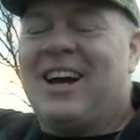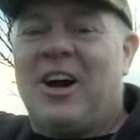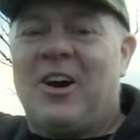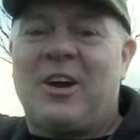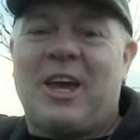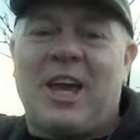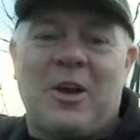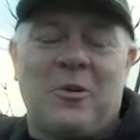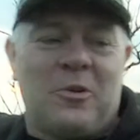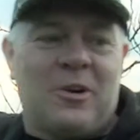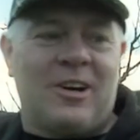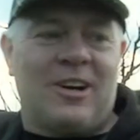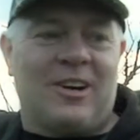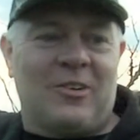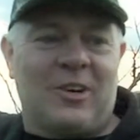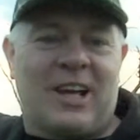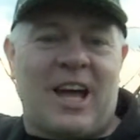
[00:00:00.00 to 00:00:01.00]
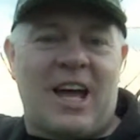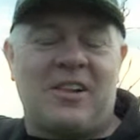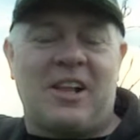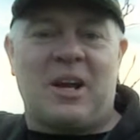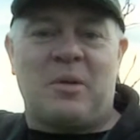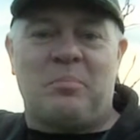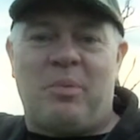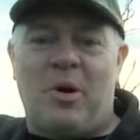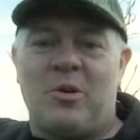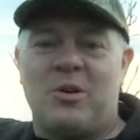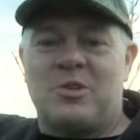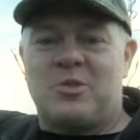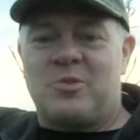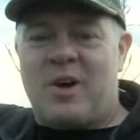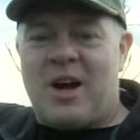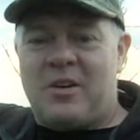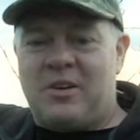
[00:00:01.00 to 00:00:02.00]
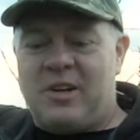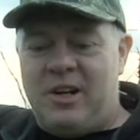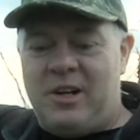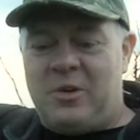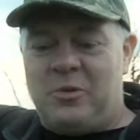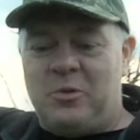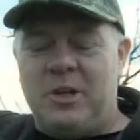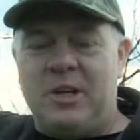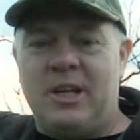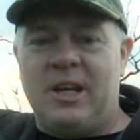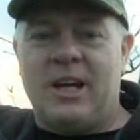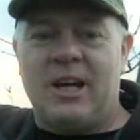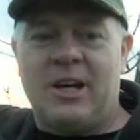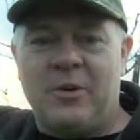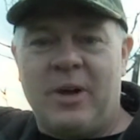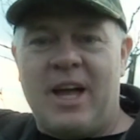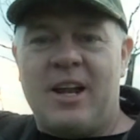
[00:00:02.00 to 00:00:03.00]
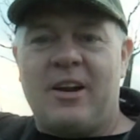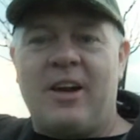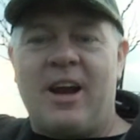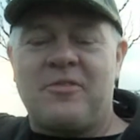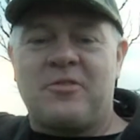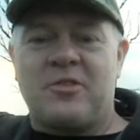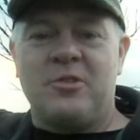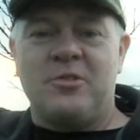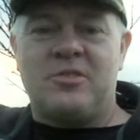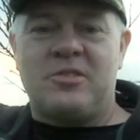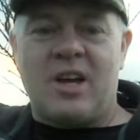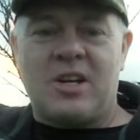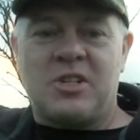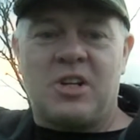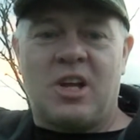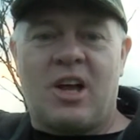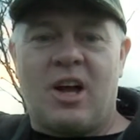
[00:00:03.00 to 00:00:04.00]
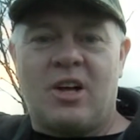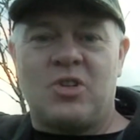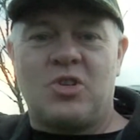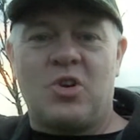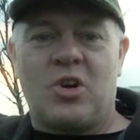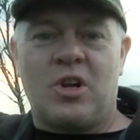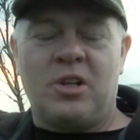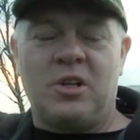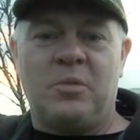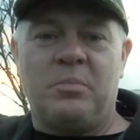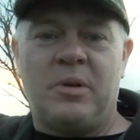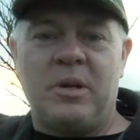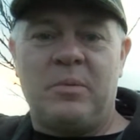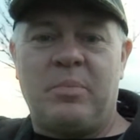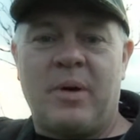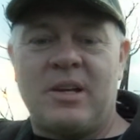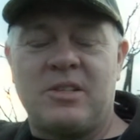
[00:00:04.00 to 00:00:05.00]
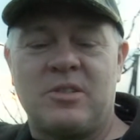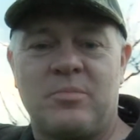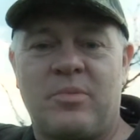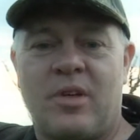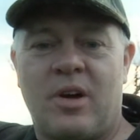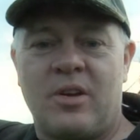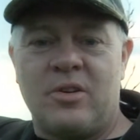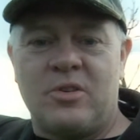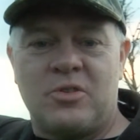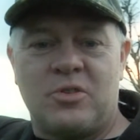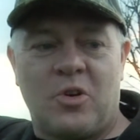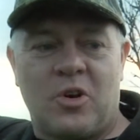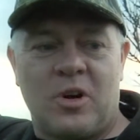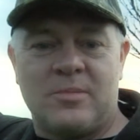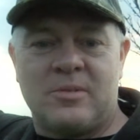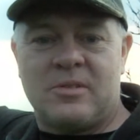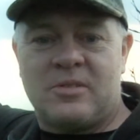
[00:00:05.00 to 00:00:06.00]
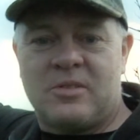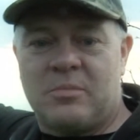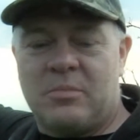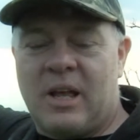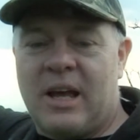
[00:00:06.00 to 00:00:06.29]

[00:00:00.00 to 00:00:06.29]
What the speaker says: Okay, we're kind of like a bonus round here. We had our afternoon session cut short a little bit by some thunderstorms and some